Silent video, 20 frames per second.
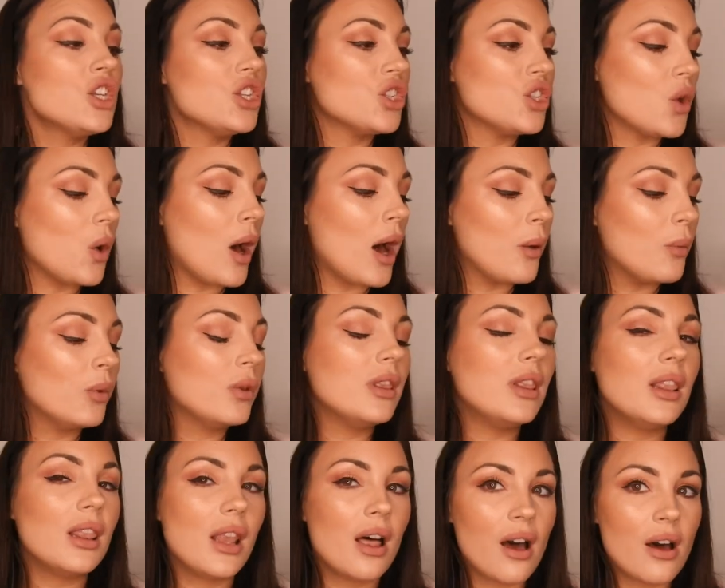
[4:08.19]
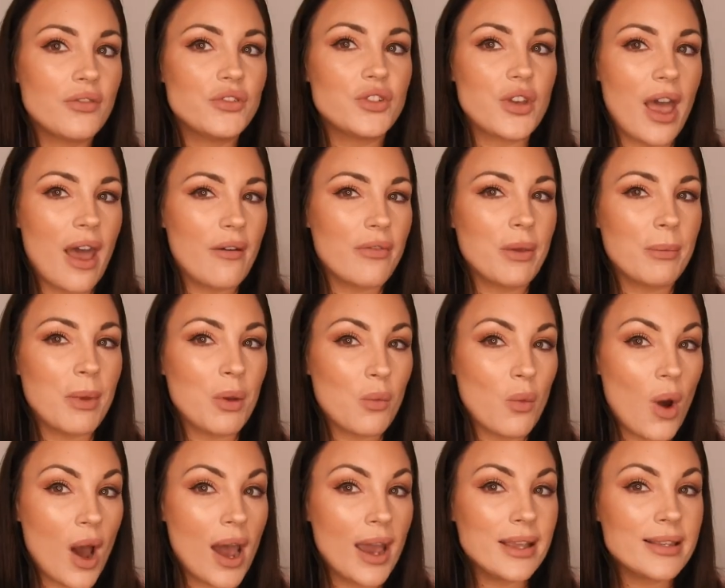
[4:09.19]
So I would love to have them
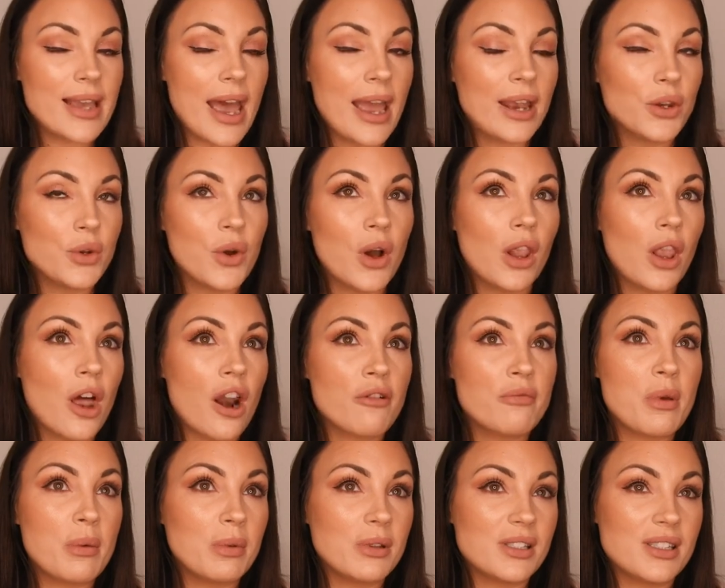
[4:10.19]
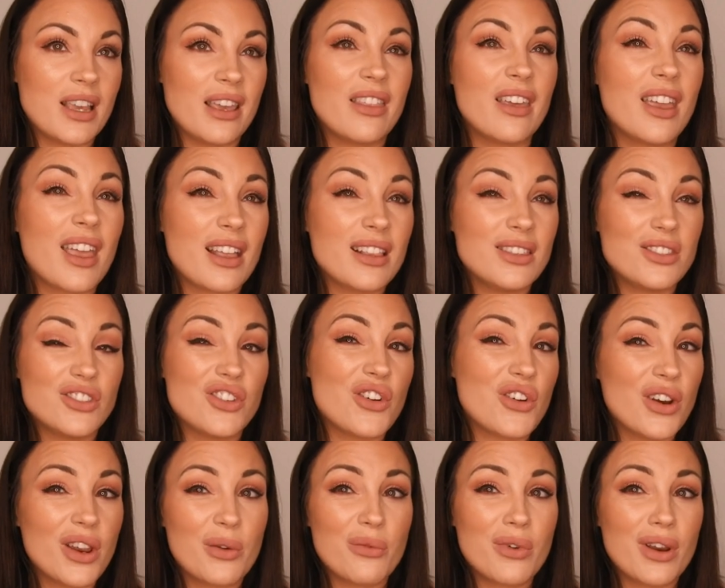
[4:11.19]
in white. I know a lot of people say they get
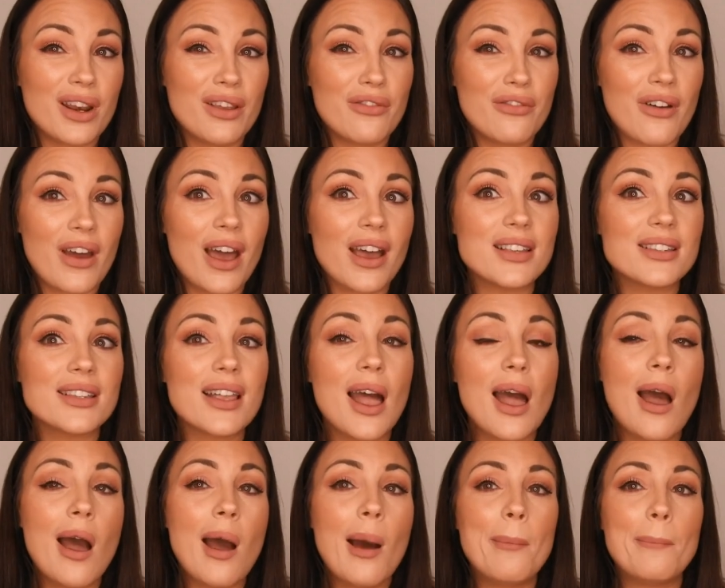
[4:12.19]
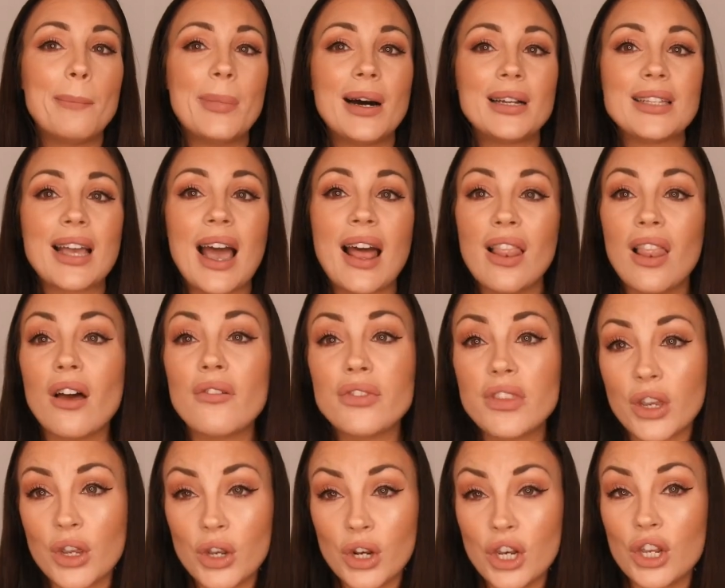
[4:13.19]
dirty really fast, but I
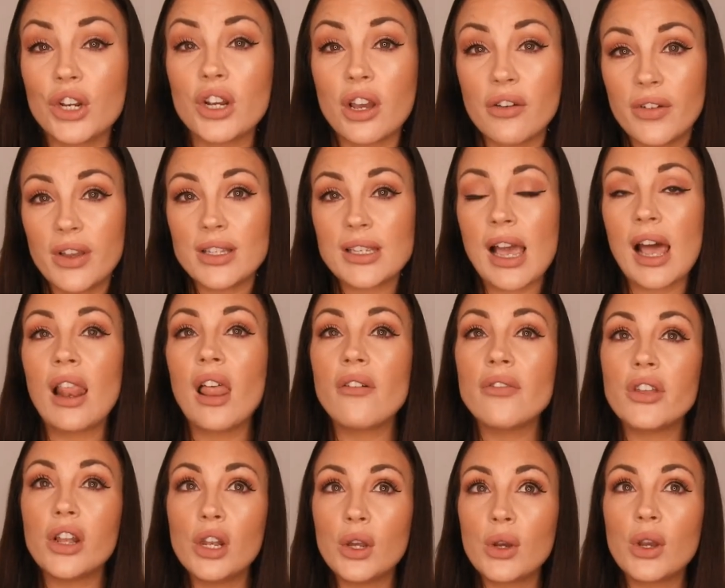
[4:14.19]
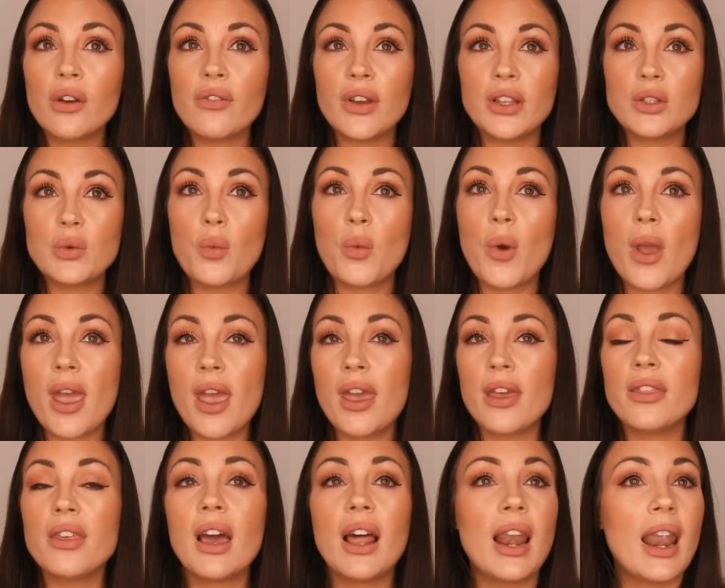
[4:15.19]
love the look of it. I love the look of it
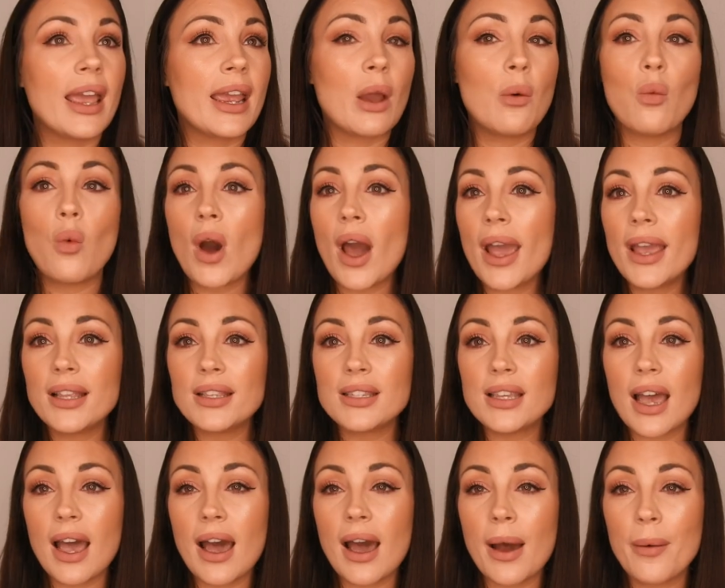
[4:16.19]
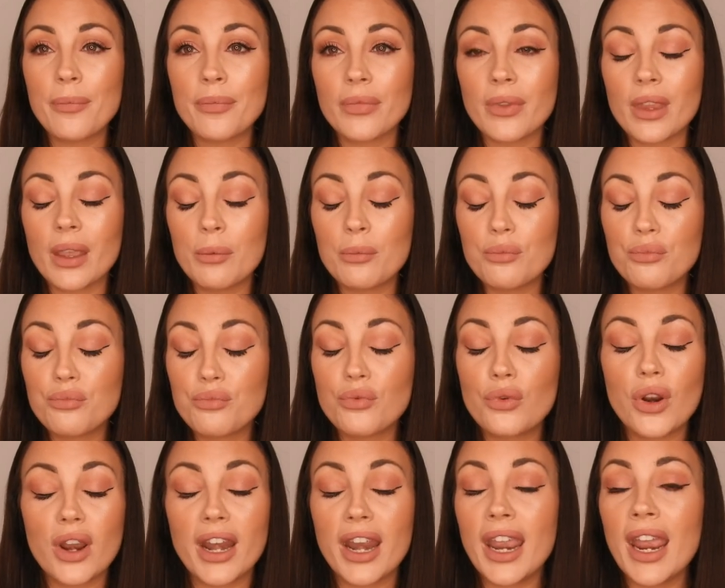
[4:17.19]
with like a white
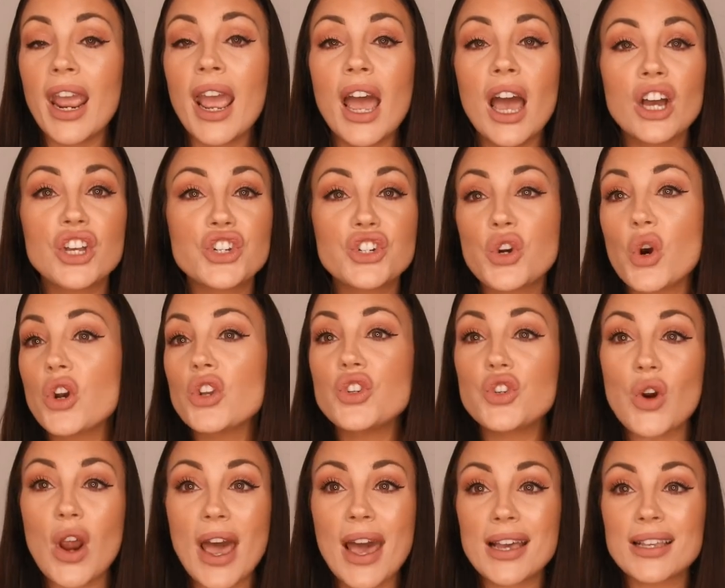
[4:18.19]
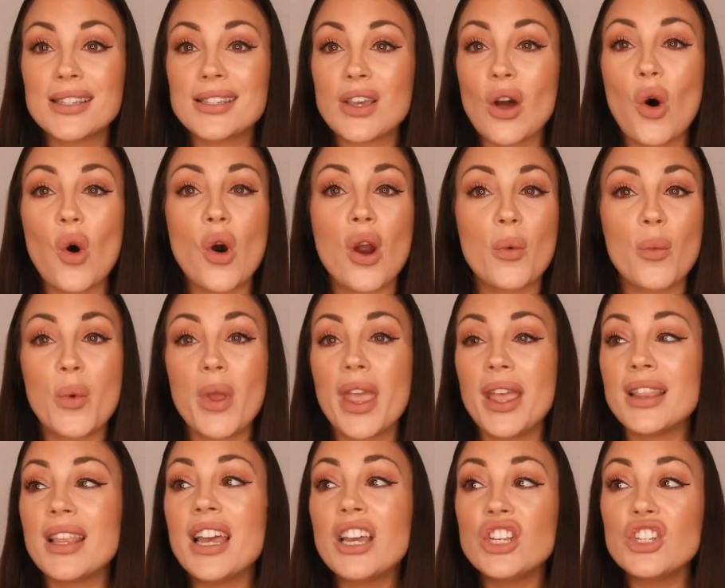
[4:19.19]
pretty short dress, or
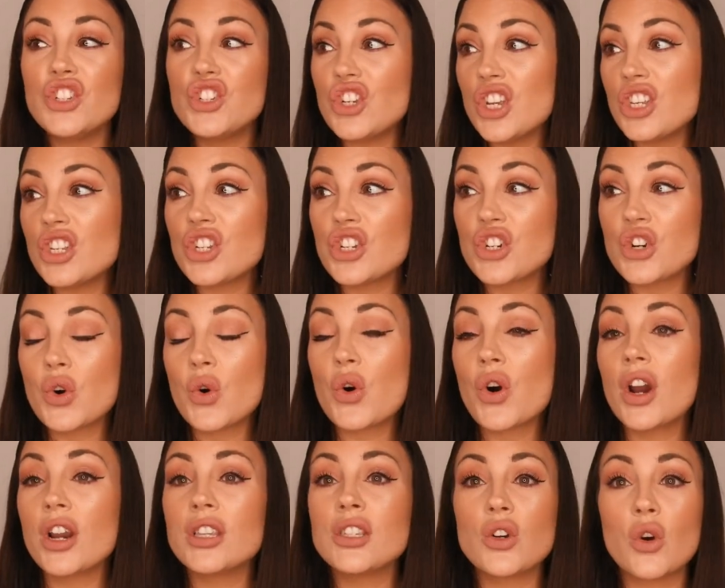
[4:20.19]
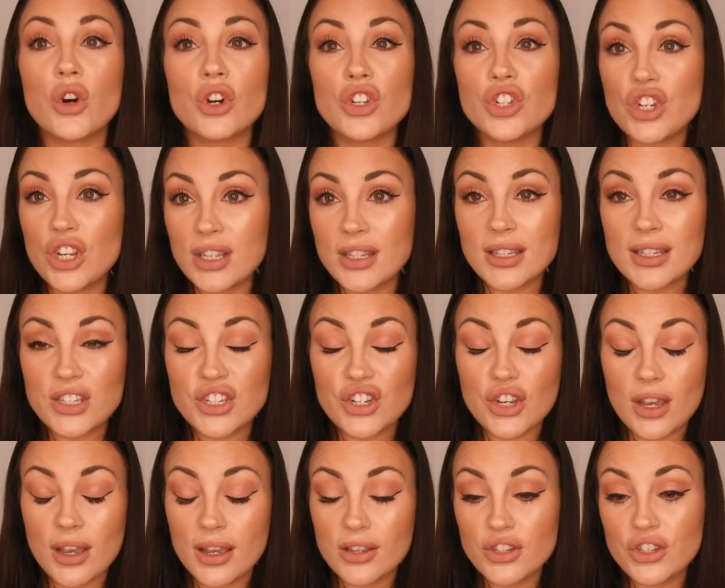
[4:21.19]
with jean shorts or jean
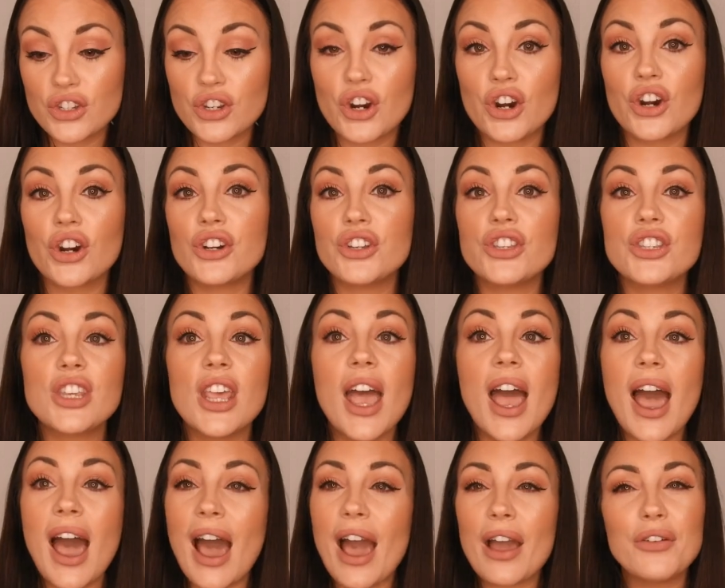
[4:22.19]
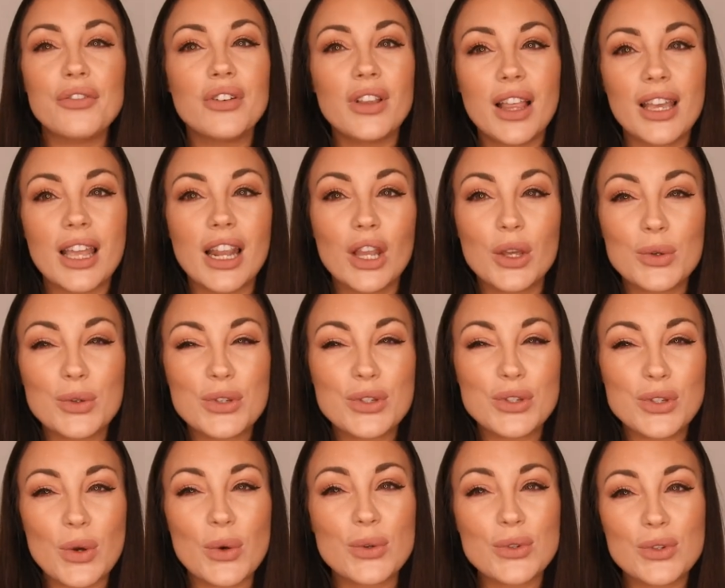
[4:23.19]
skirts. I feel like it looks
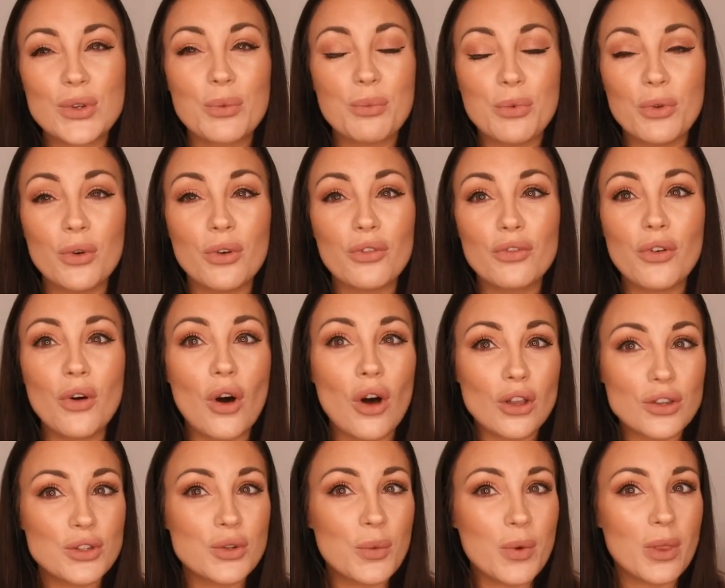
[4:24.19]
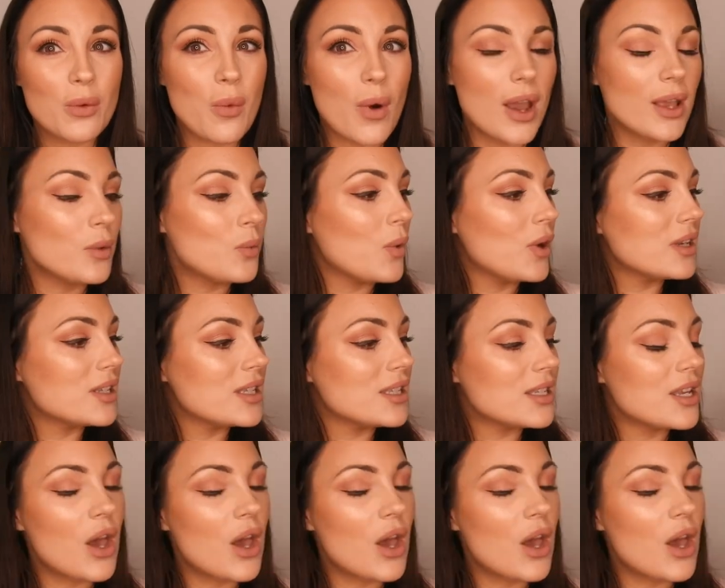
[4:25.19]
so beautiful also with the white ones.